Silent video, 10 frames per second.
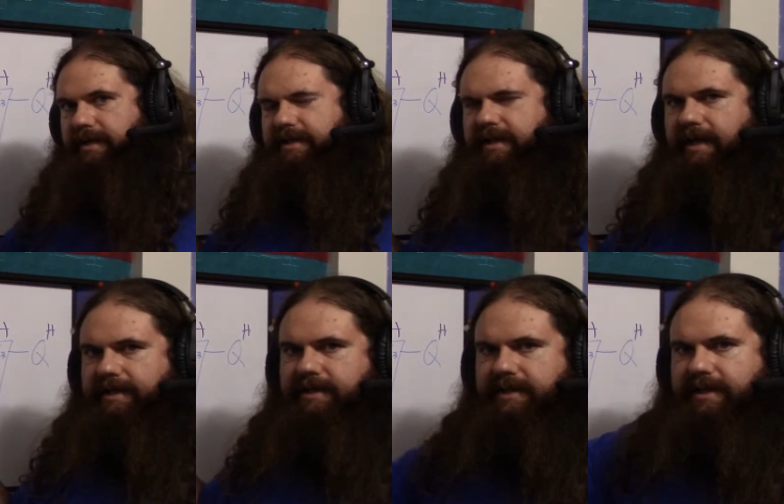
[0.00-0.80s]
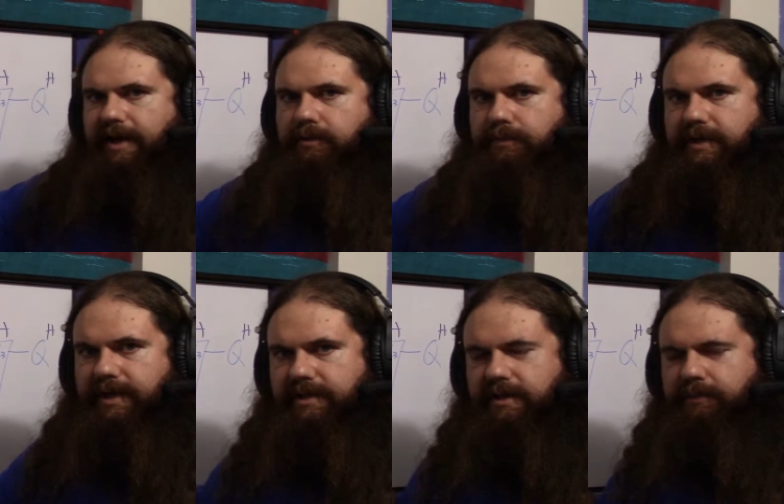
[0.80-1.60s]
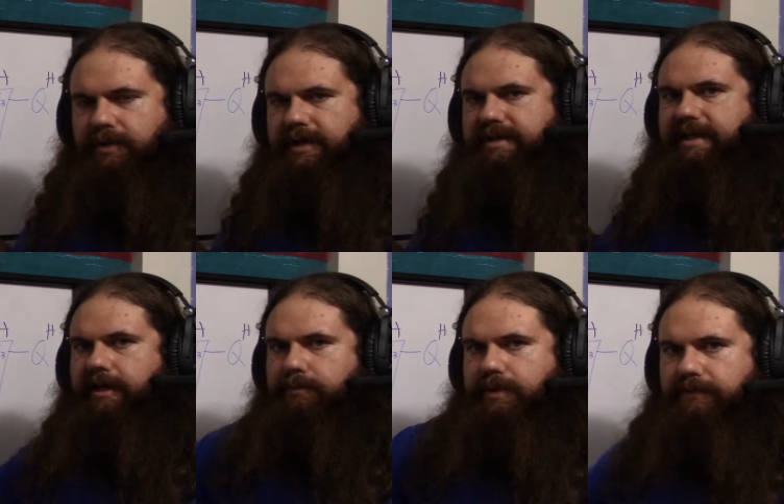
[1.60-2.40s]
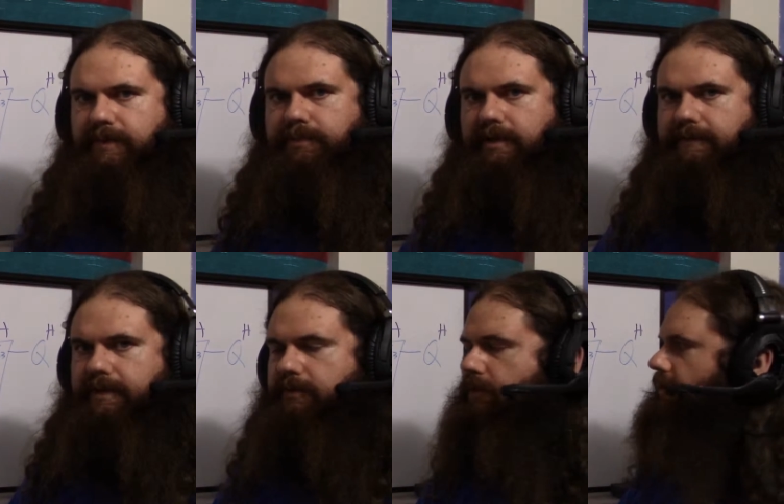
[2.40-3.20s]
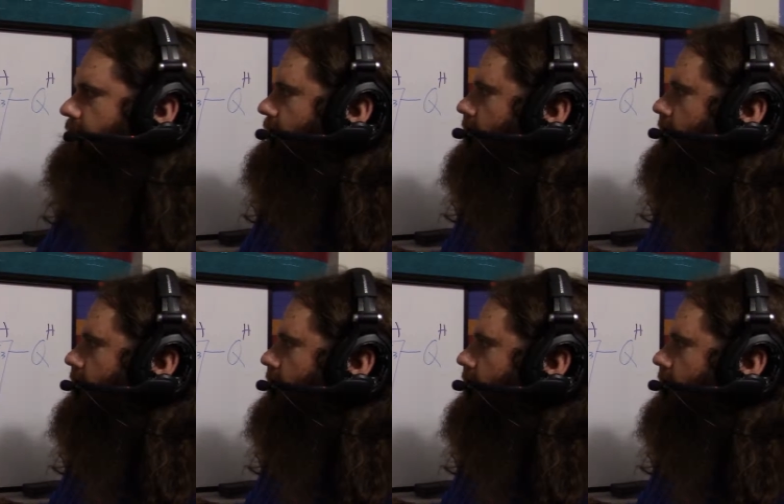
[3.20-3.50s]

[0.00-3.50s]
is connected to the output. Each input is the output of the previous one.